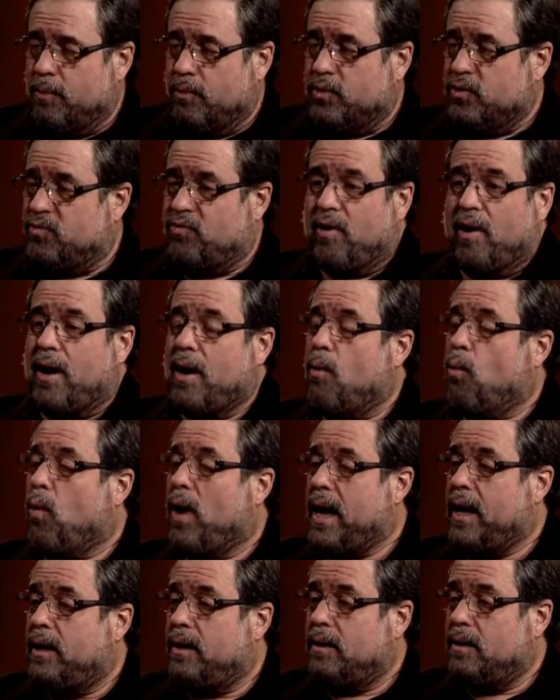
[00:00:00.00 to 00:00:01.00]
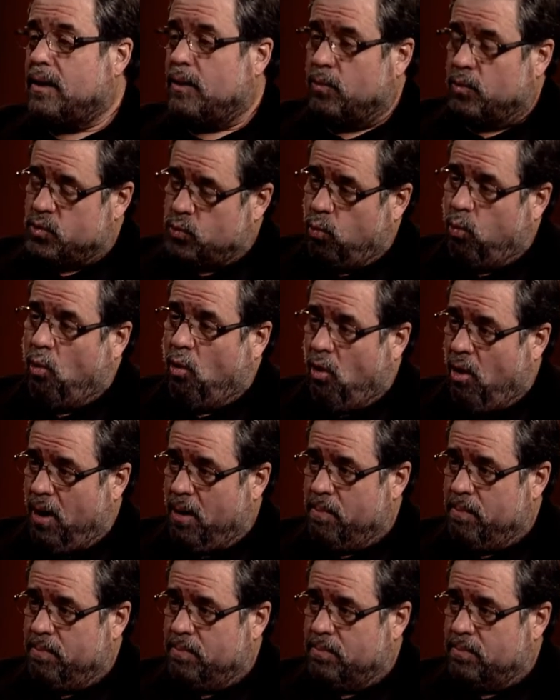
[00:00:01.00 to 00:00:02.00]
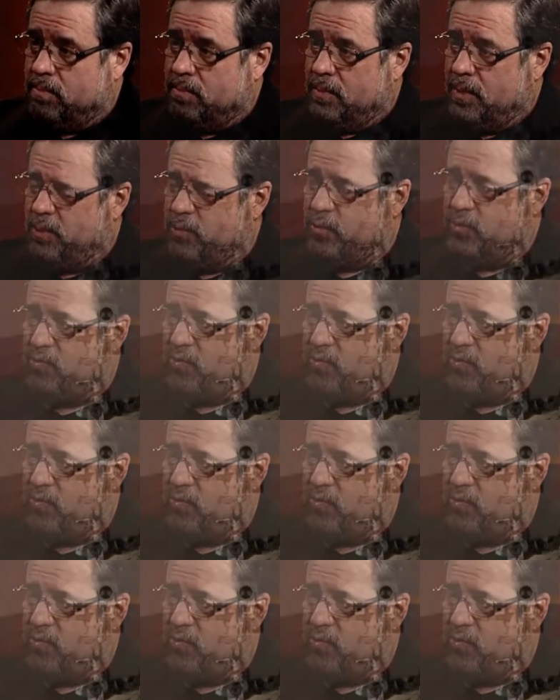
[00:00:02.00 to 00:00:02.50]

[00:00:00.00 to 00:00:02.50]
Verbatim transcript: was very wet, it was warm, it was